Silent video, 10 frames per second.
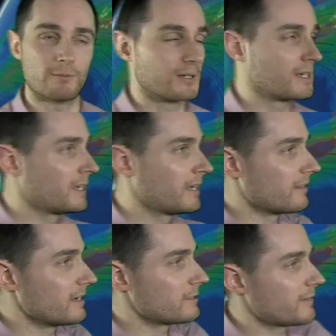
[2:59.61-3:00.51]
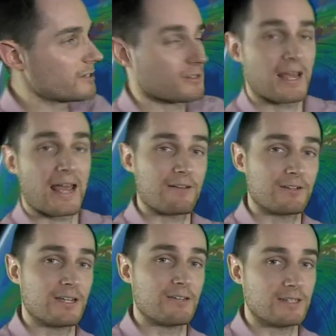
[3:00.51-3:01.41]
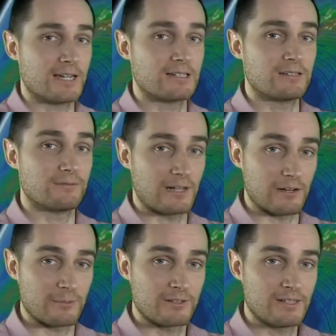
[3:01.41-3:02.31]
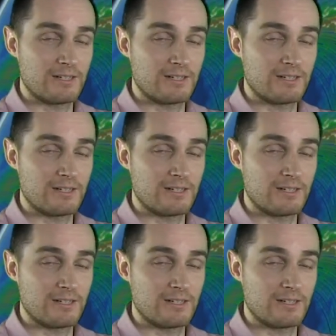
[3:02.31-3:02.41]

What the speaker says: But these features haven't even yet developed.